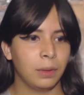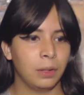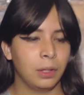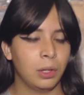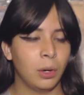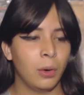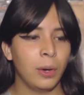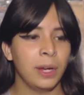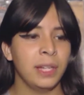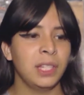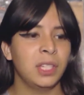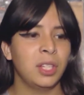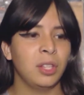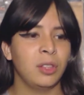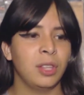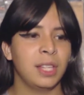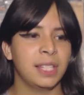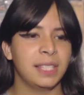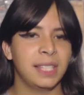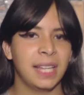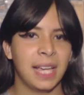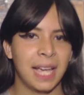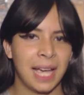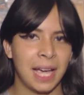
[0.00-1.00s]
going to
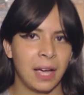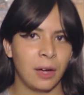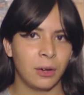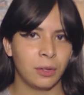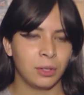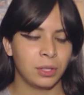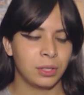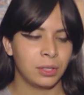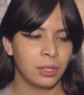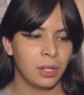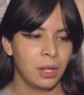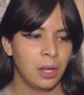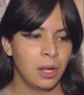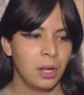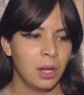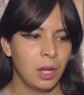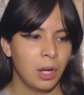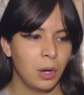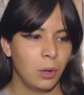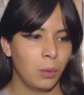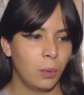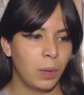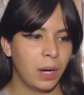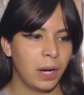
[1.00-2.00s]
this house
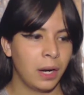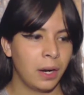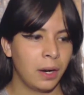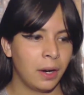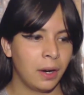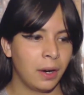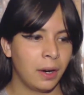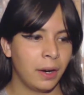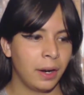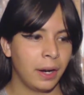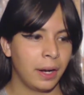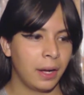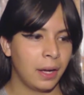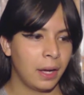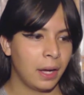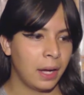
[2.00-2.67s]
where